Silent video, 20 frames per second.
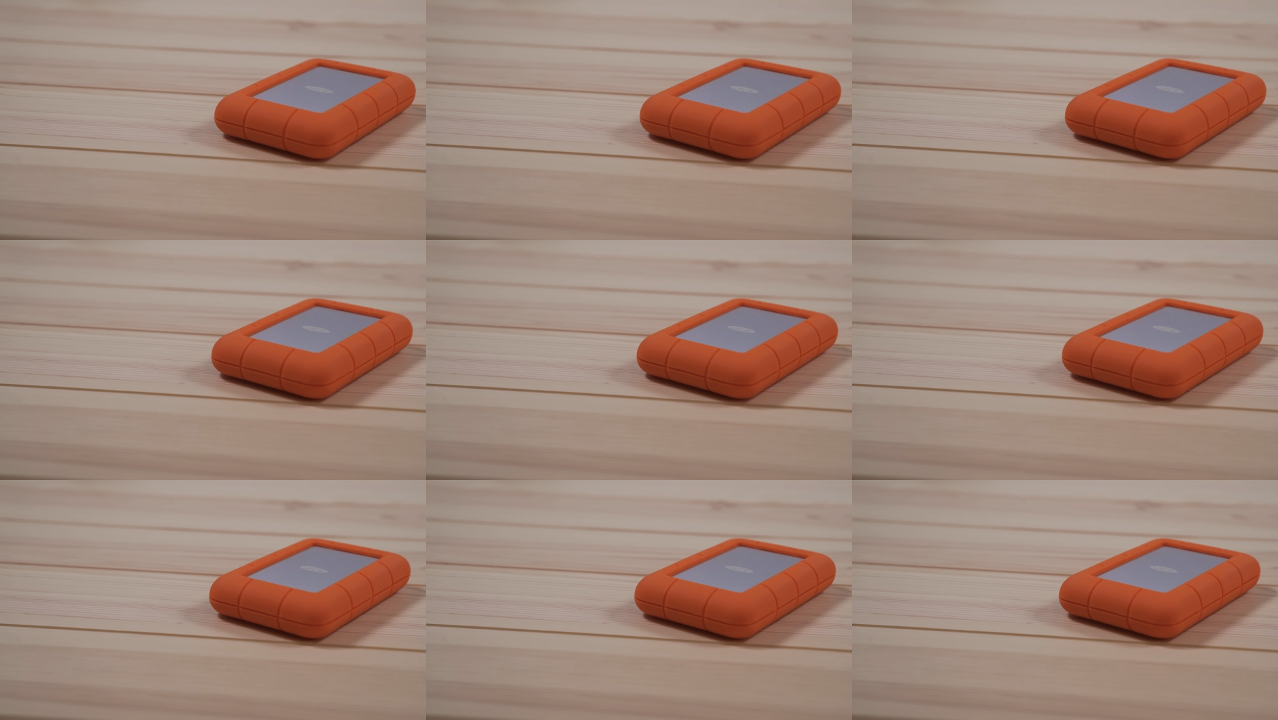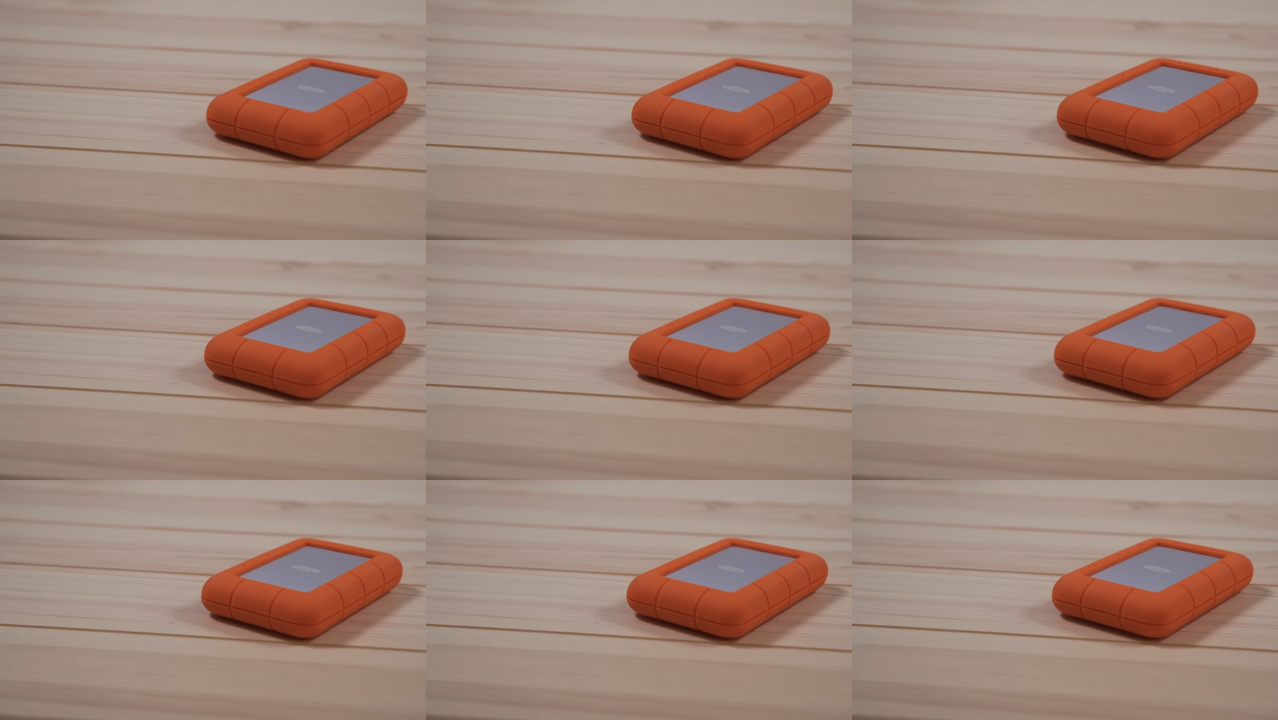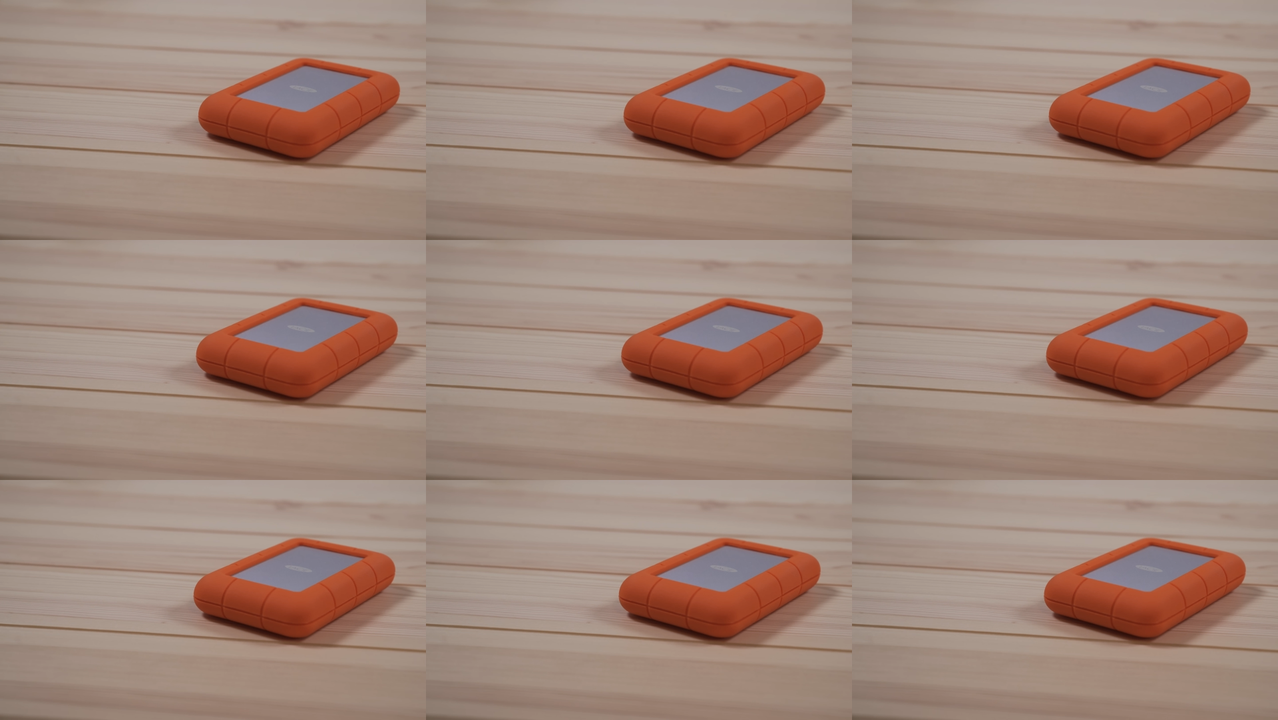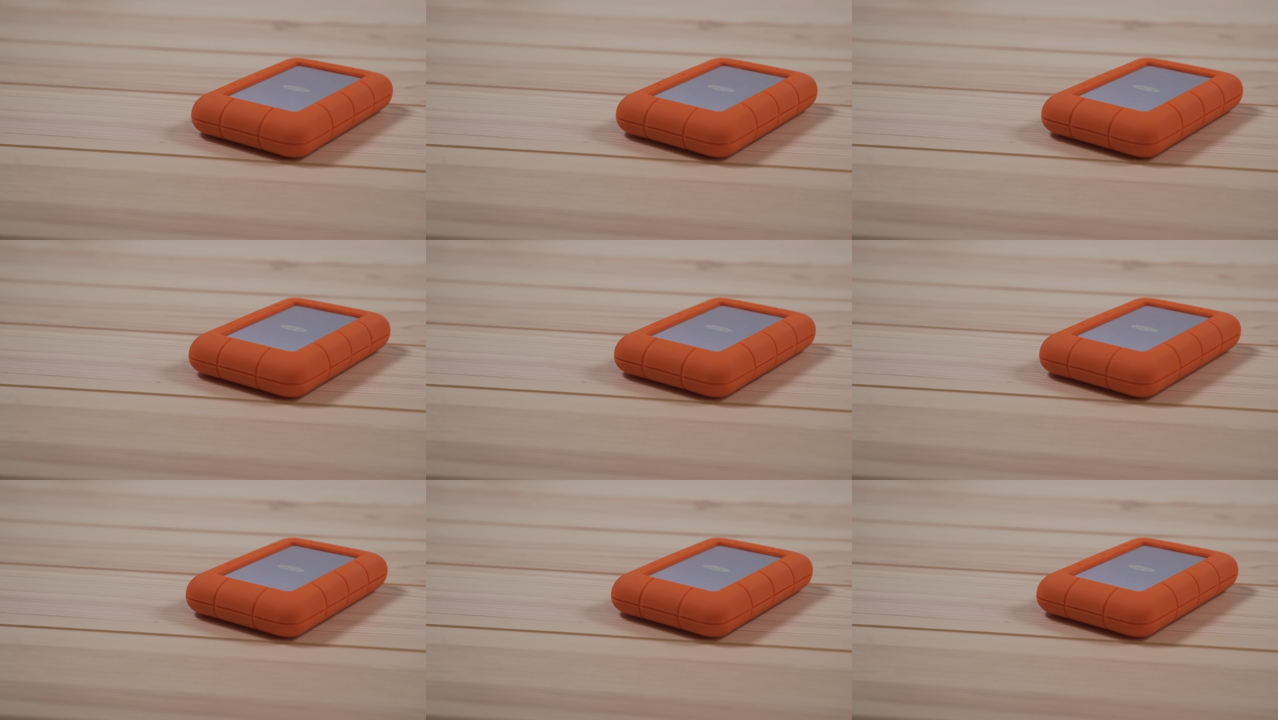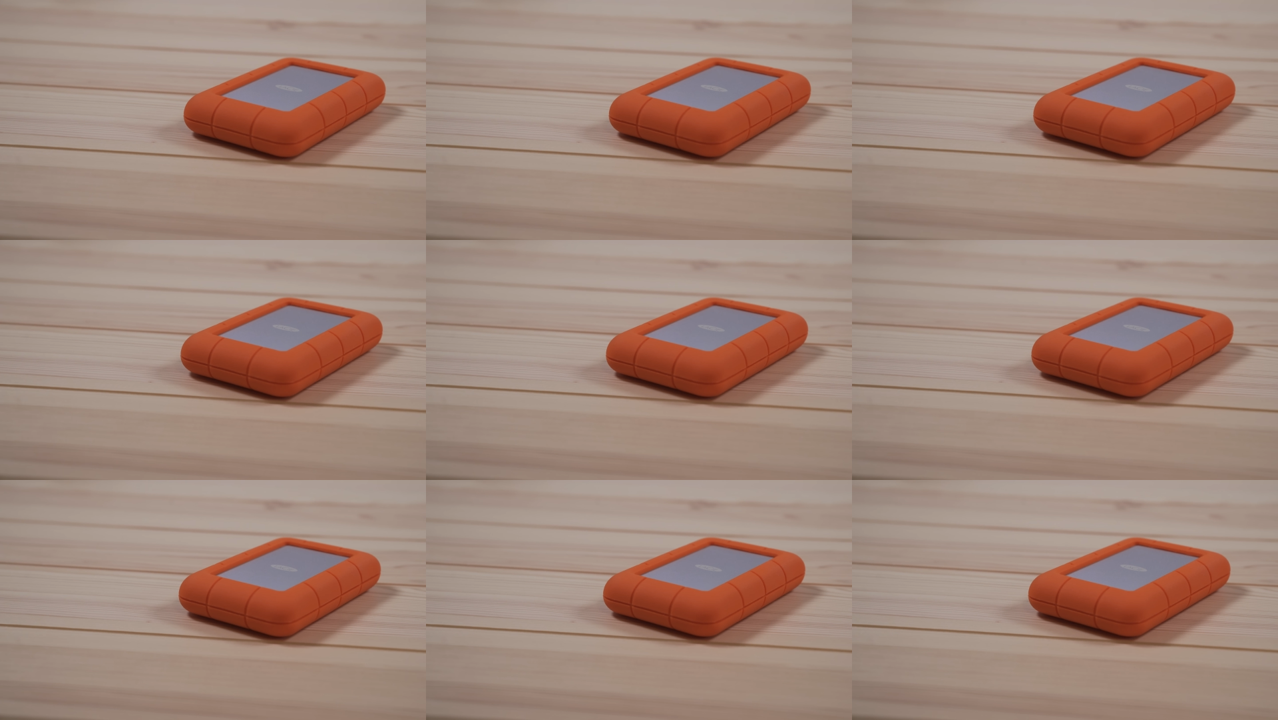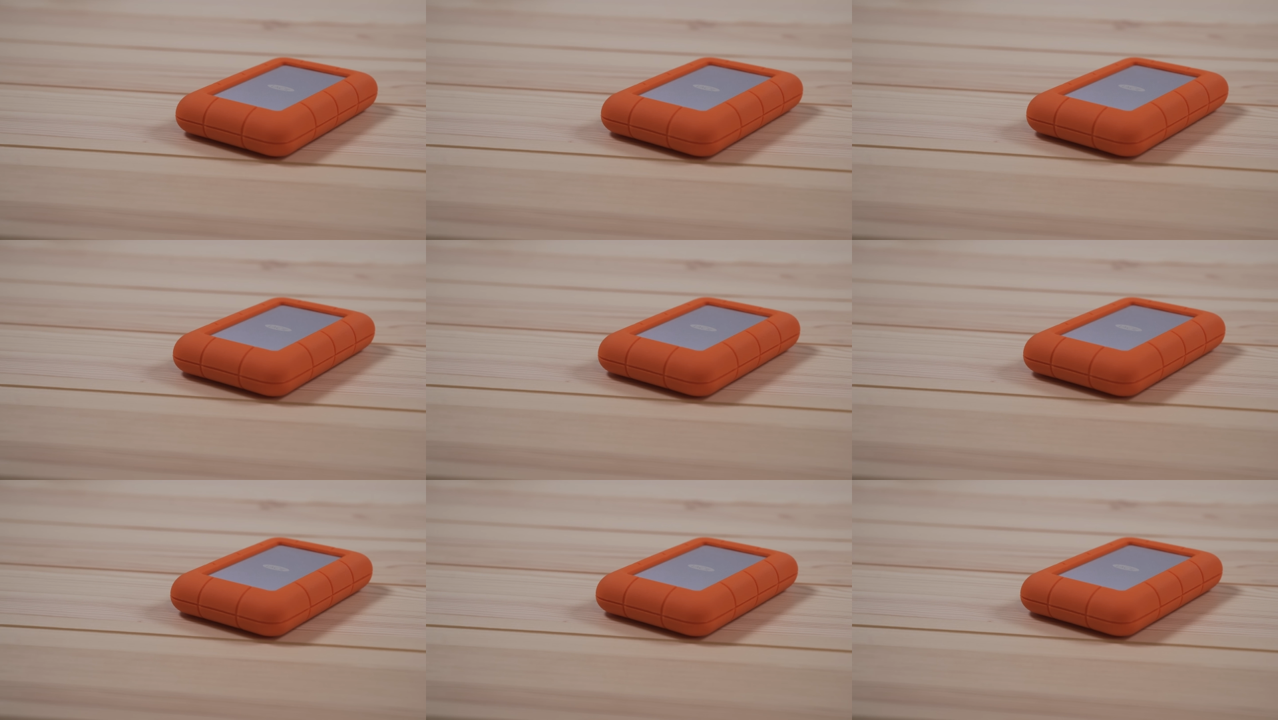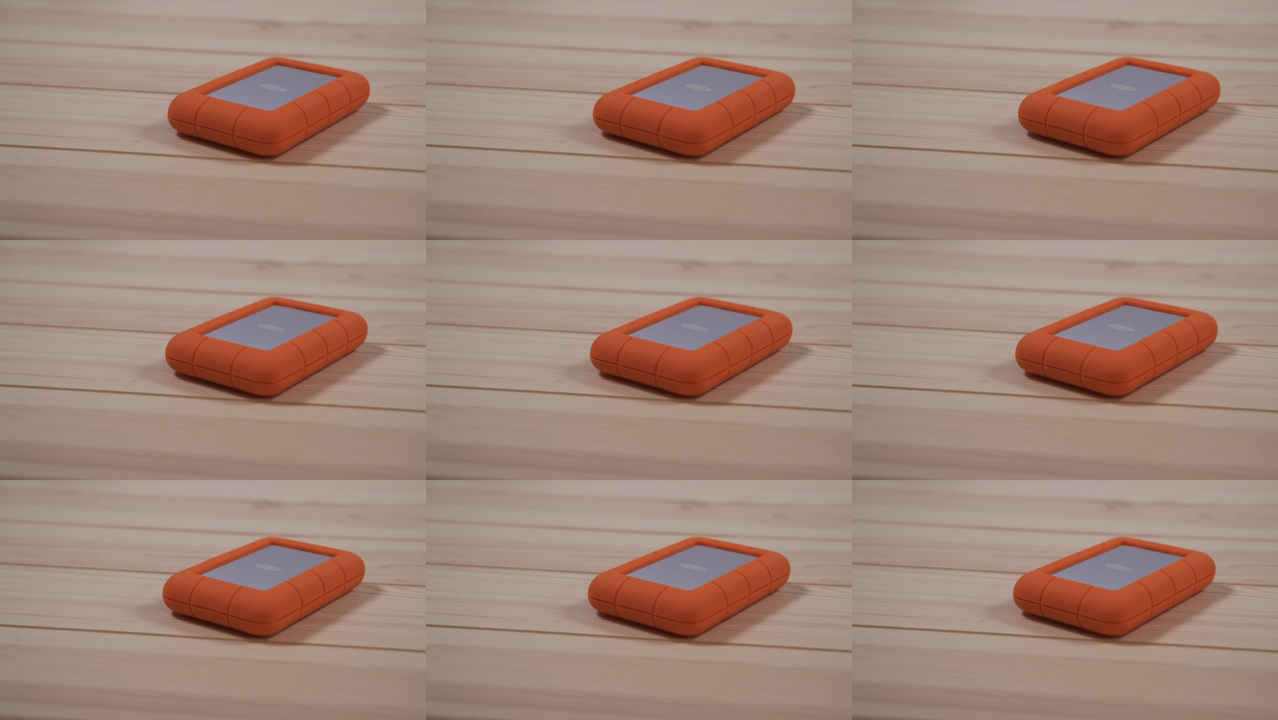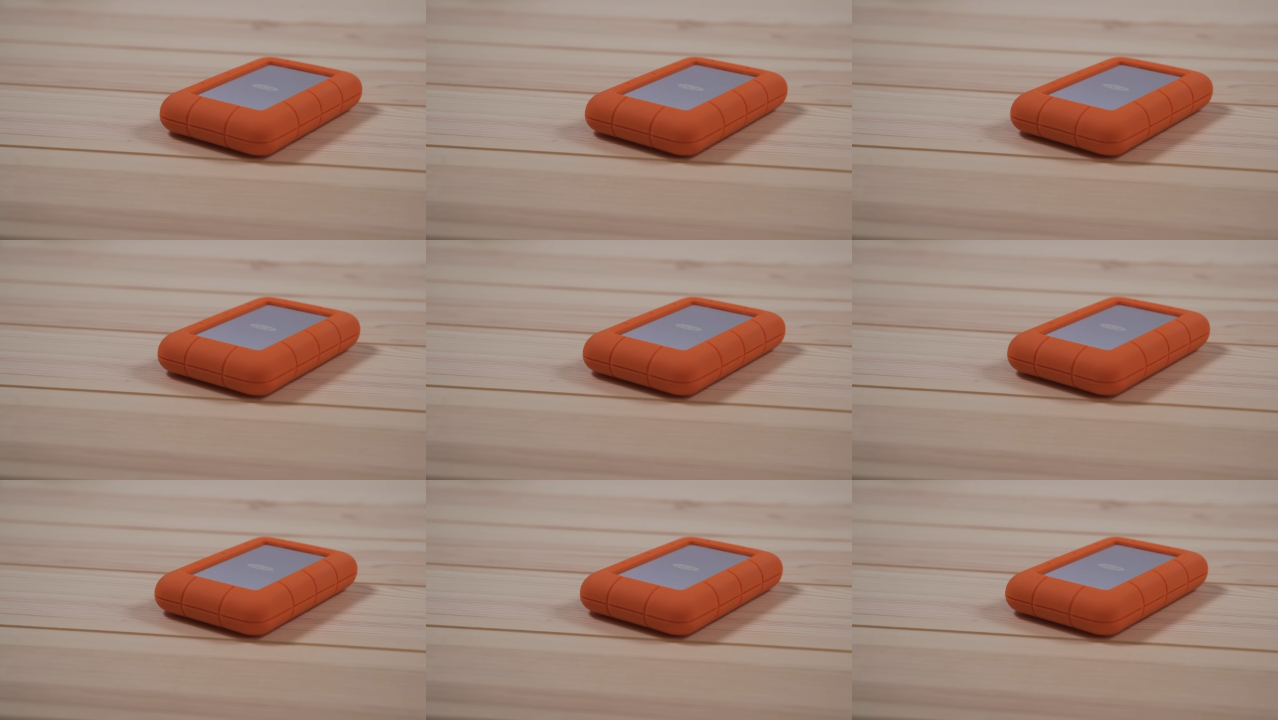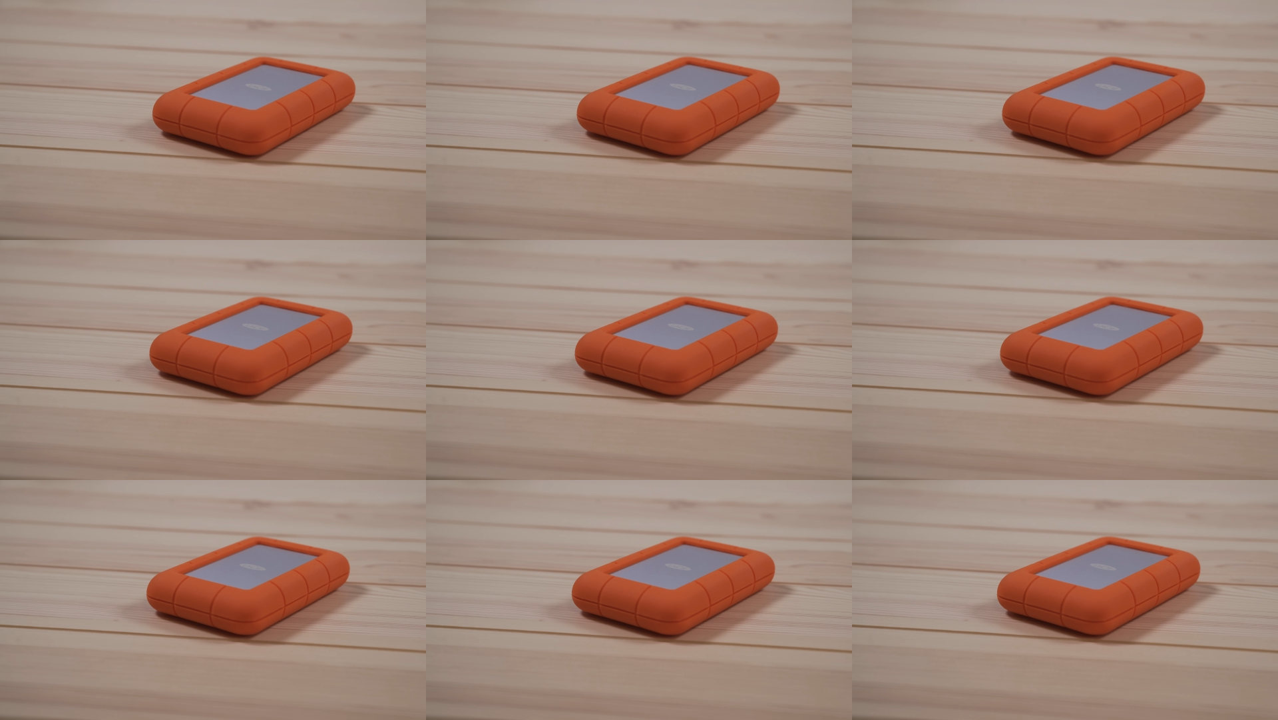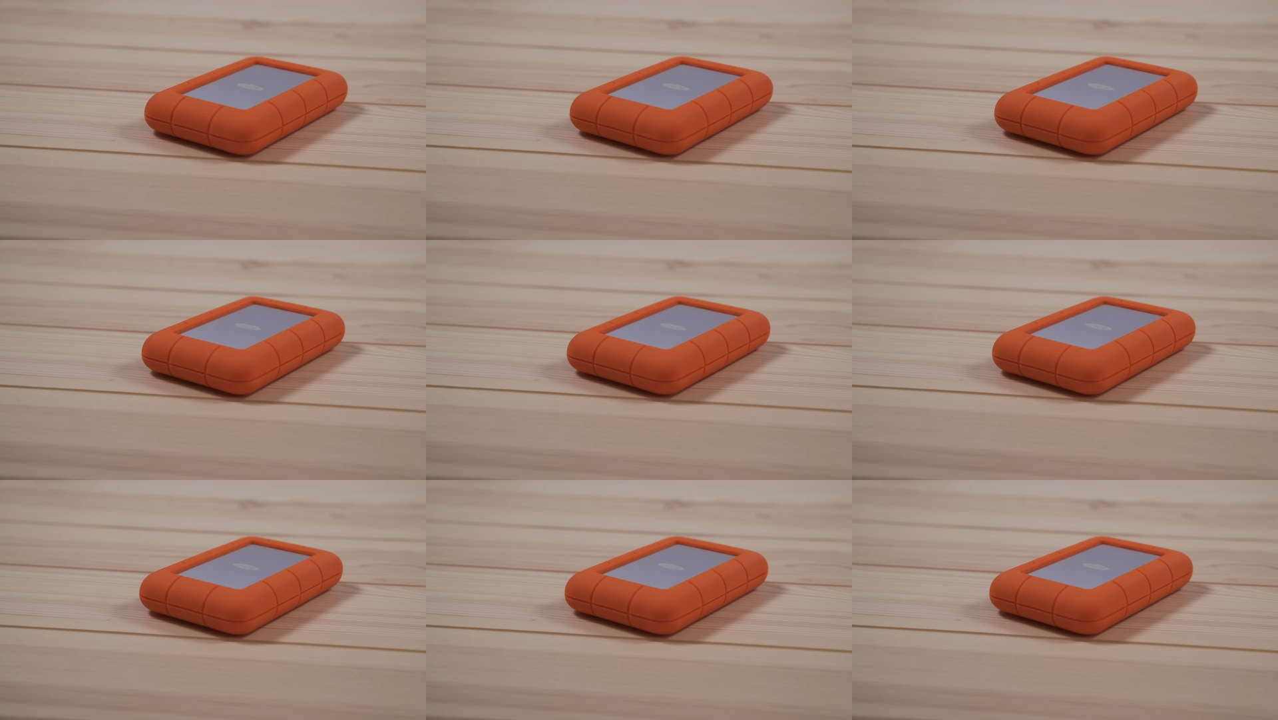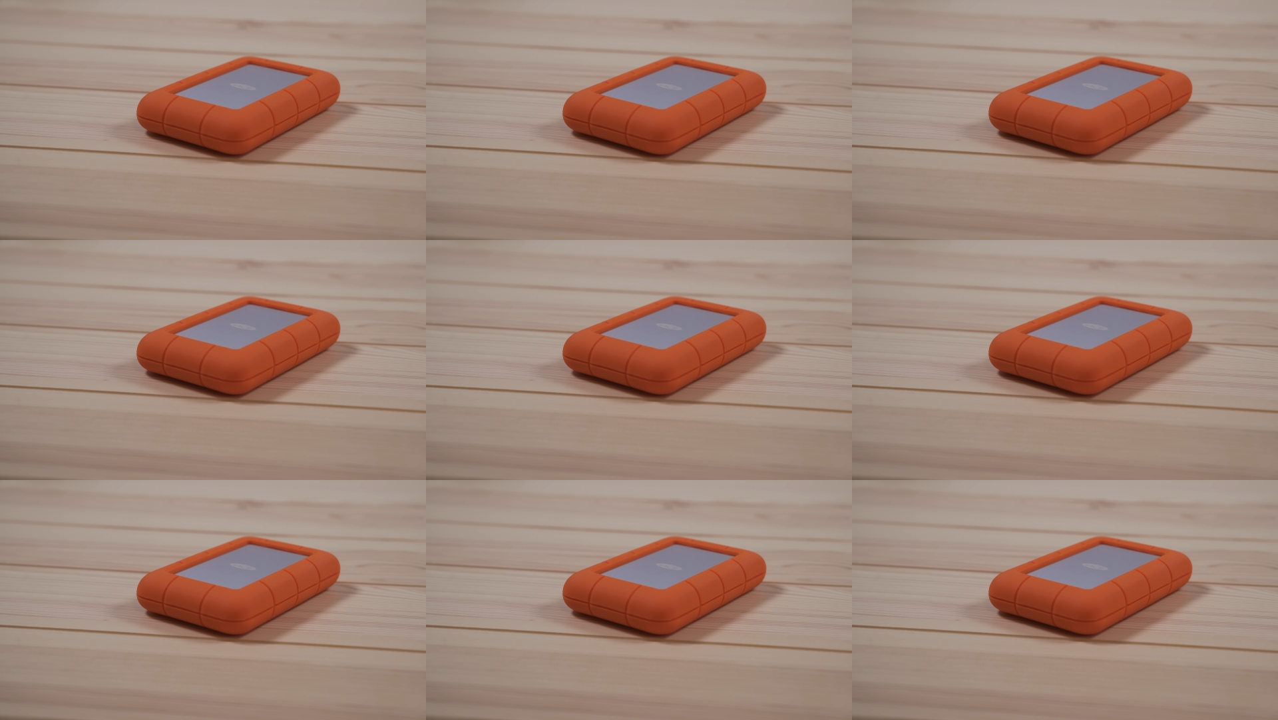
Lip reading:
Nobody's mouth can be seen.